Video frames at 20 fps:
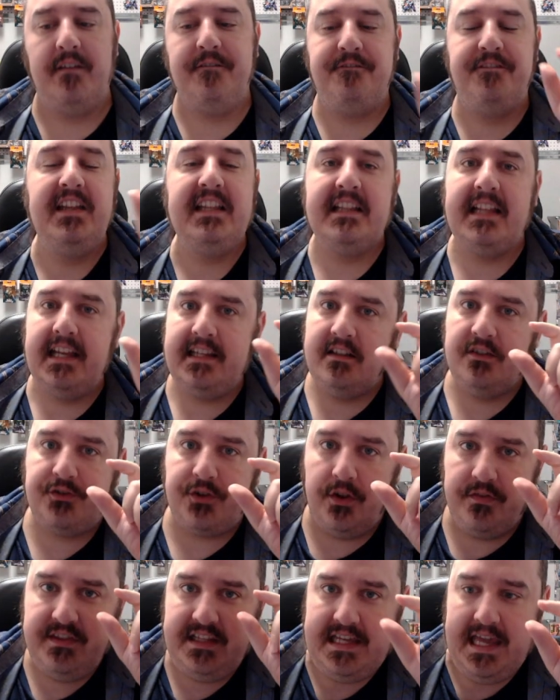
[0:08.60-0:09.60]
feel like it's
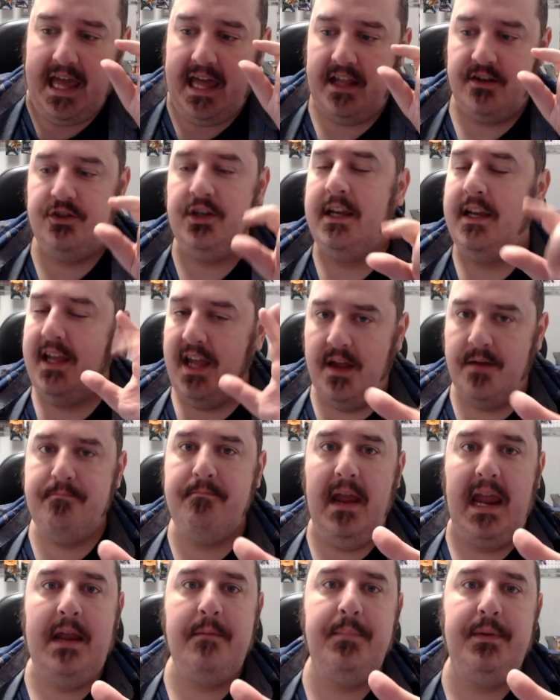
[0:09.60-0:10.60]
on the edge and
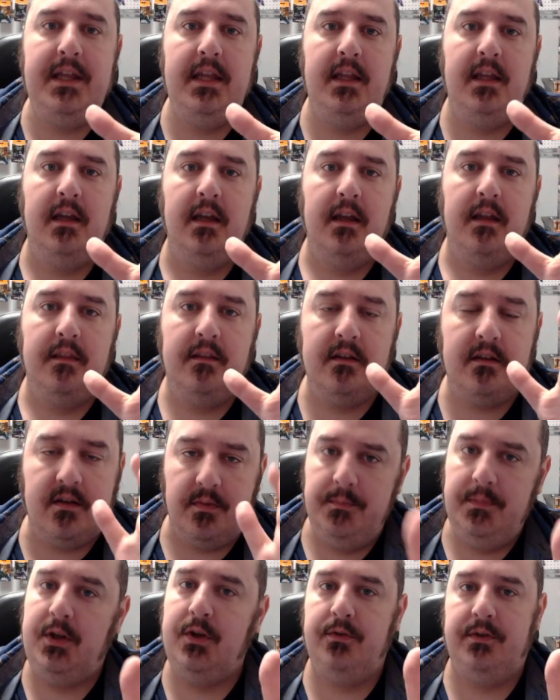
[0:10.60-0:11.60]
maybe the
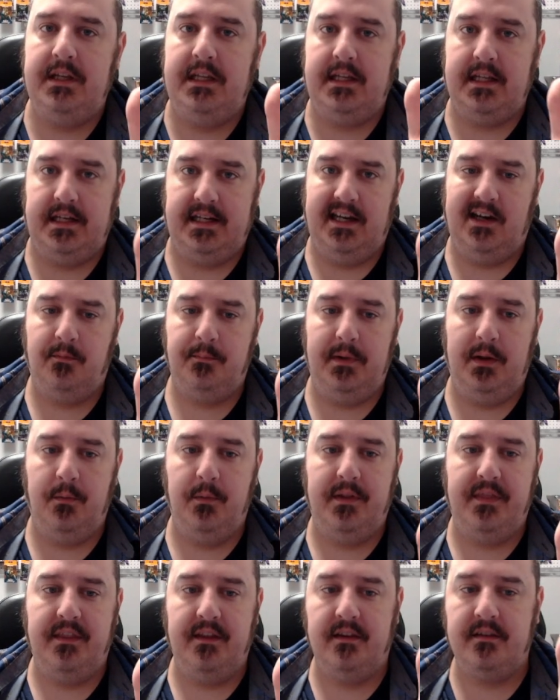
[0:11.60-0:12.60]
community can help me
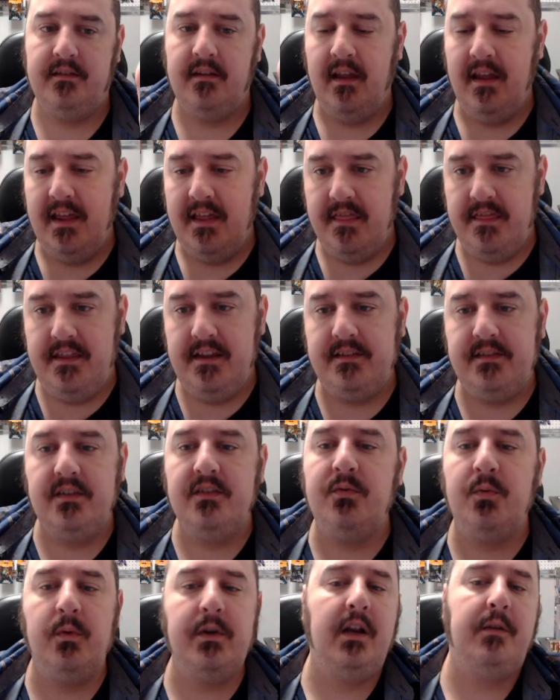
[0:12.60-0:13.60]
with this. This
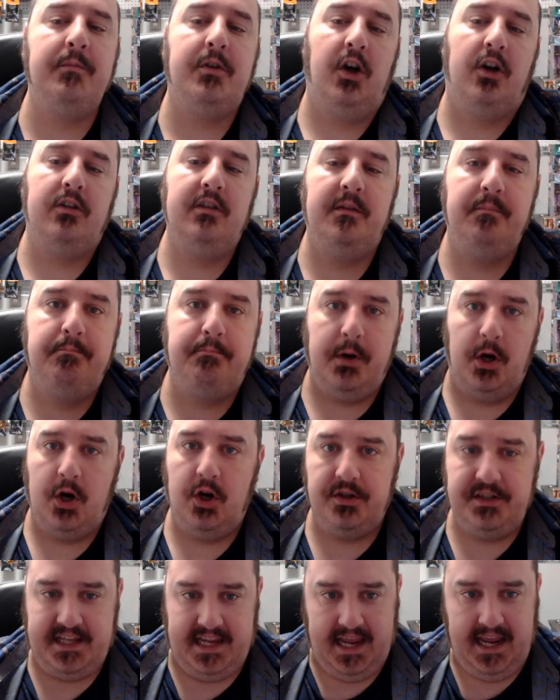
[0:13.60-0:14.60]
is what I'm calling
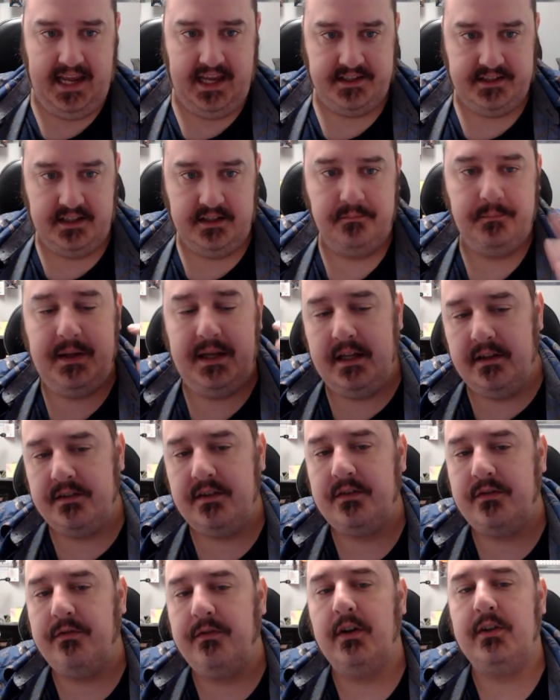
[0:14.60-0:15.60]
Burn Cannon because
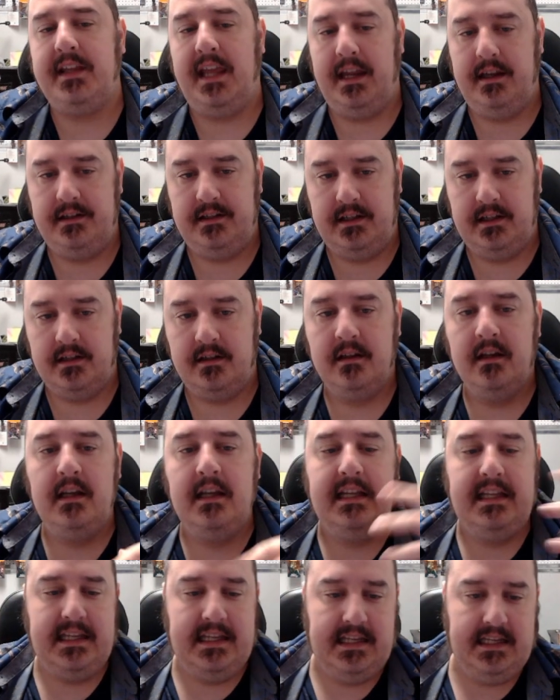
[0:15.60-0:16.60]
it's Volcanion
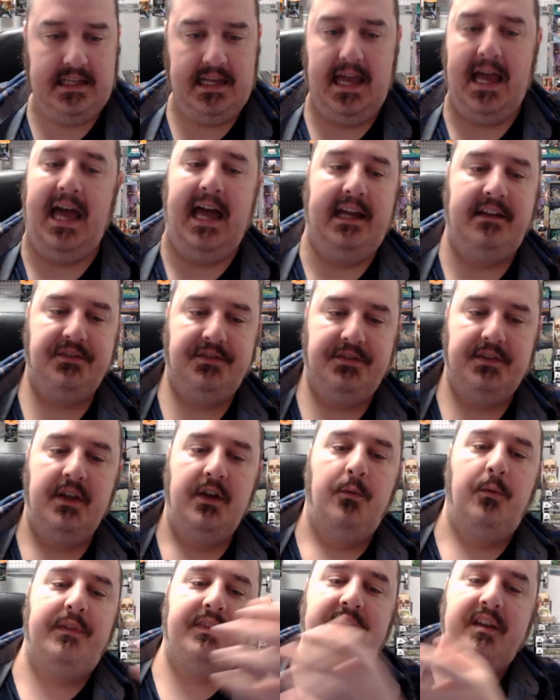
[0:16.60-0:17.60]
EX
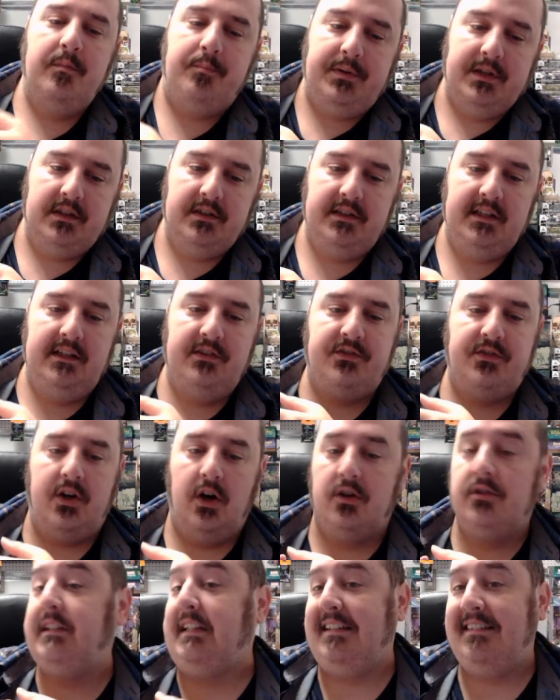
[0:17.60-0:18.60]
with the ability
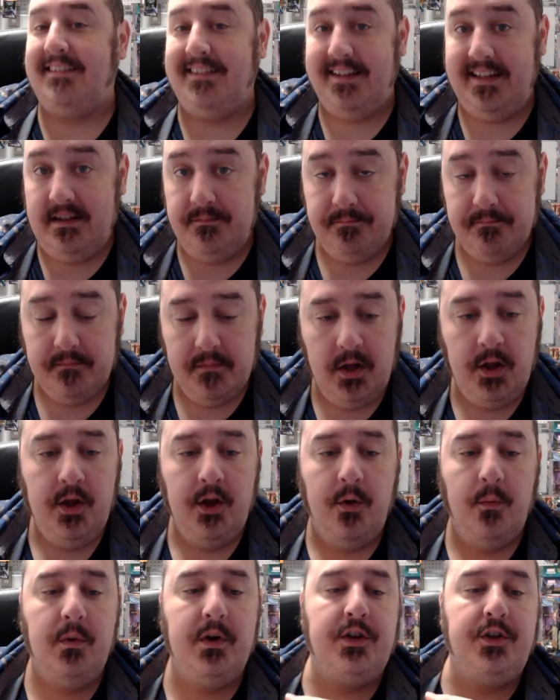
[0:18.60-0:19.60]
Scalding Steam,
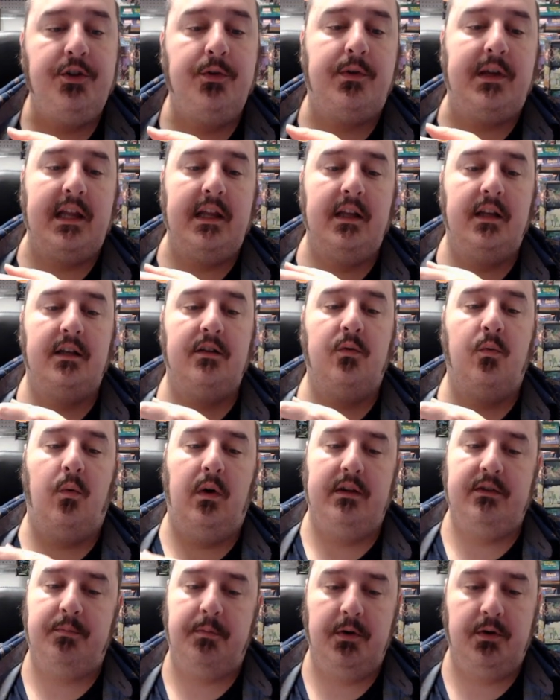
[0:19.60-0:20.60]
where you can
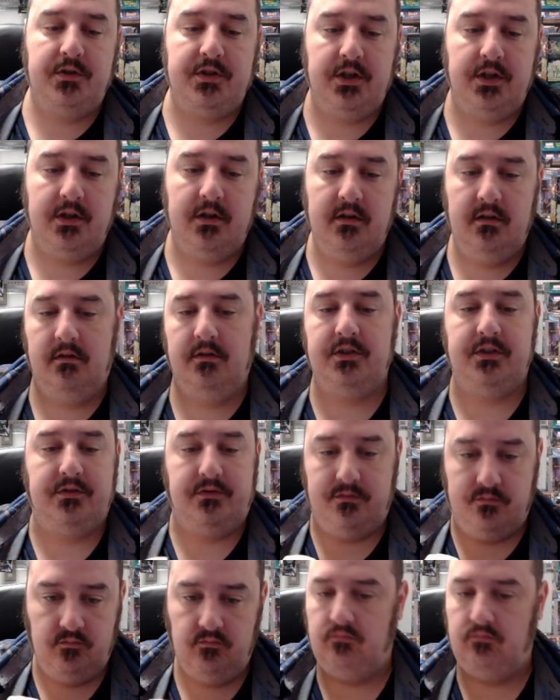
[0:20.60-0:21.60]
once per turn just